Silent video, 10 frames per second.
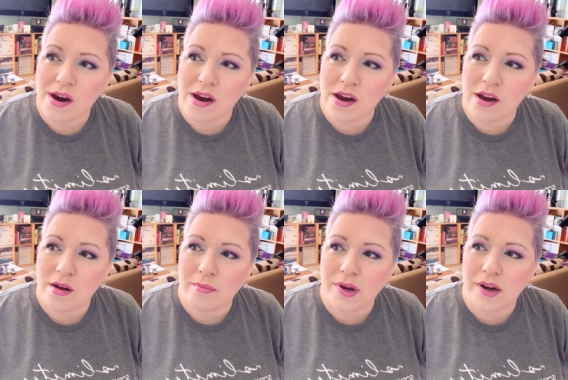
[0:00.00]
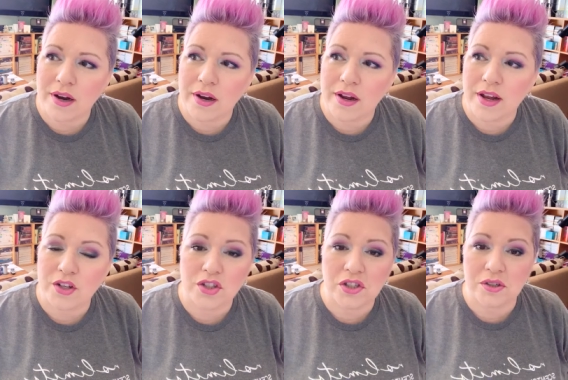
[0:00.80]
Um
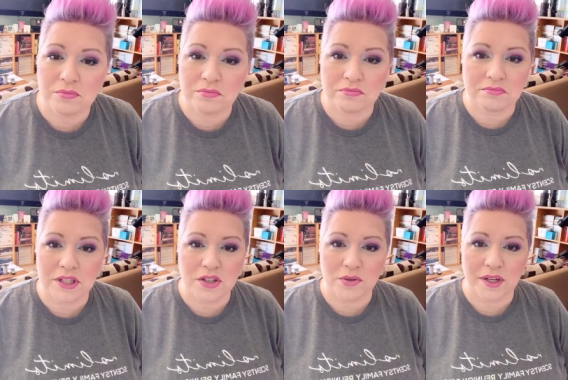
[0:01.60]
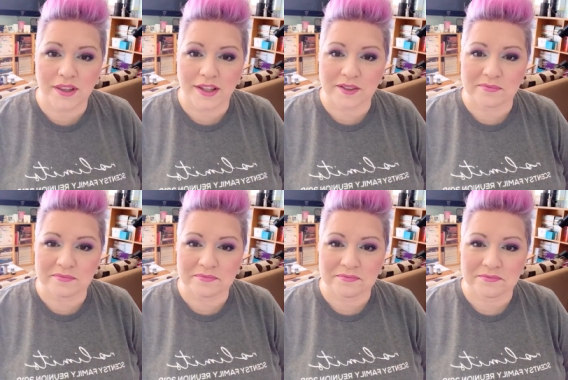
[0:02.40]
and she didn't do anything.
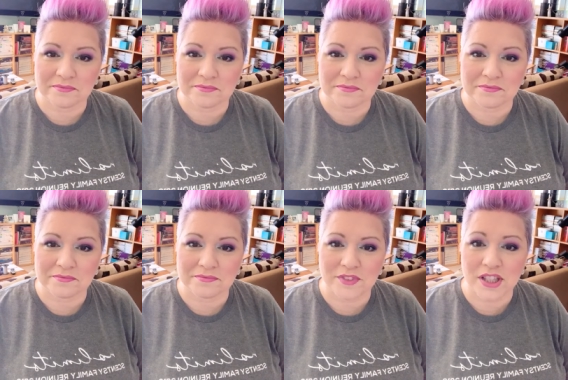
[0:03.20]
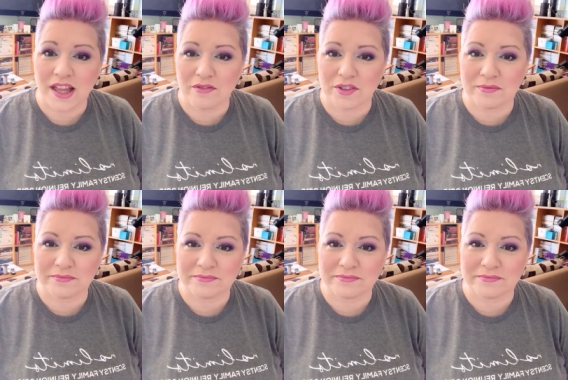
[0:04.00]
She left.